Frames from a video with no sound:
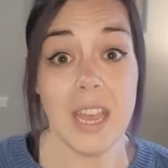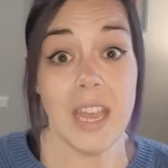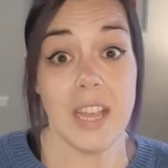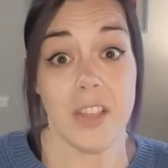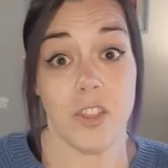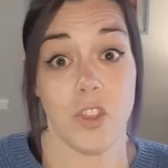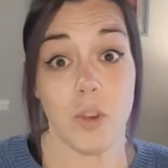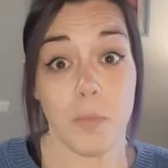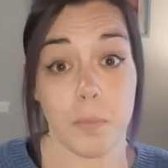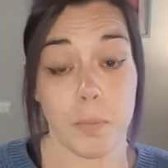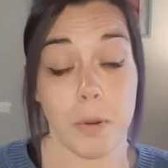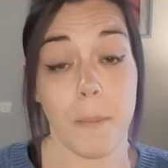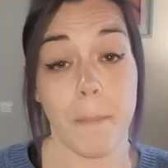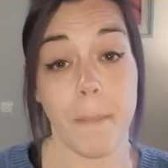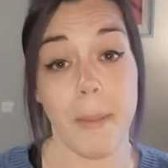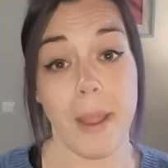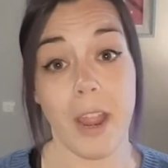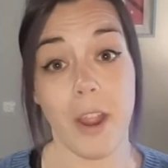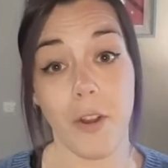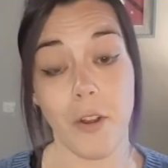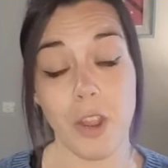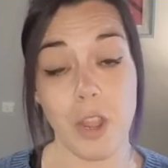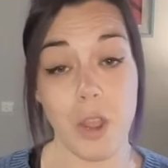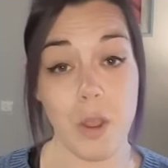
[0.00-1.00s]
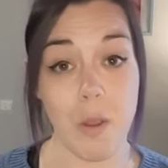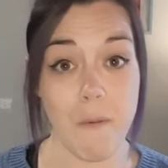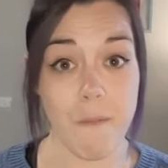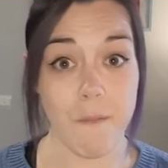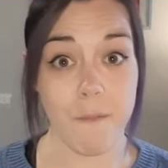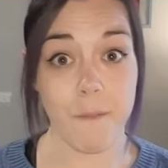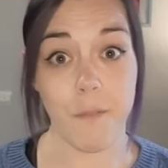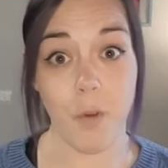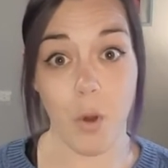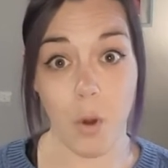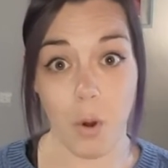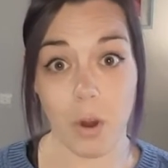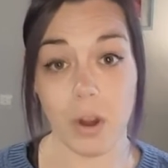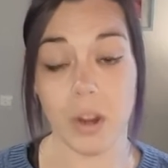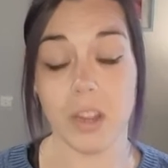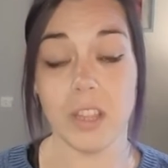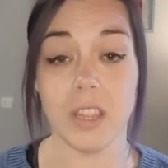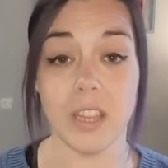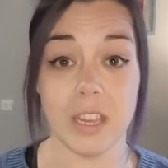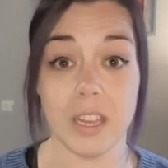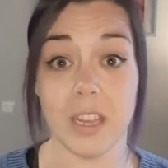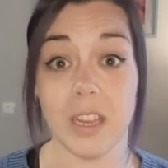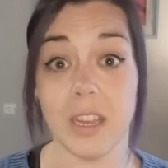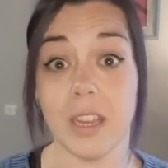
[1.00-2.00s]
to prepare you for
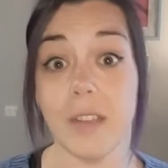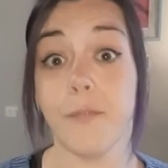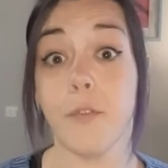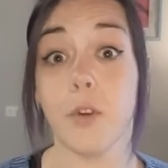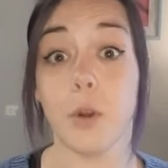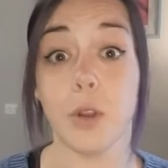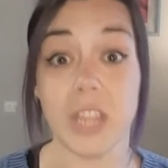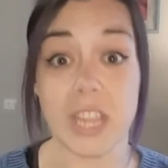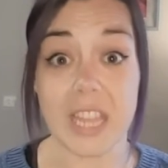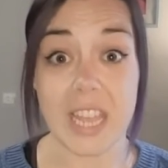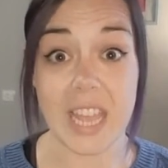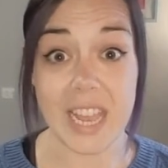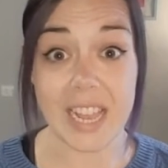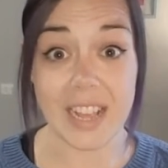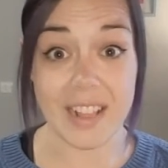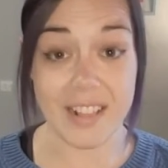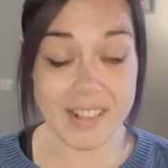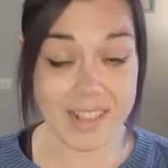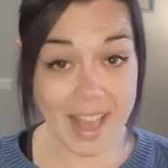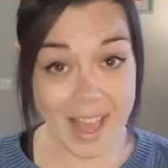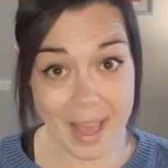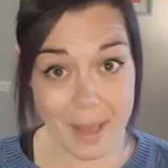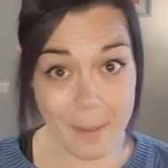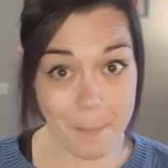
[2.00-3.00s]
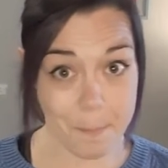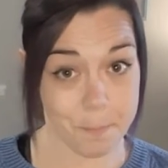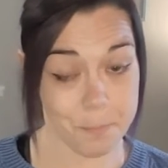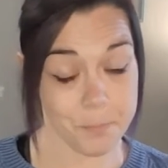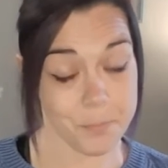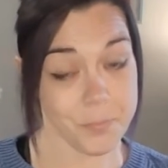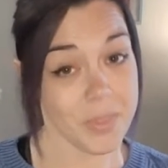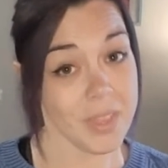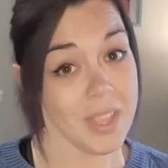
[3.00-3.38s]
the exam.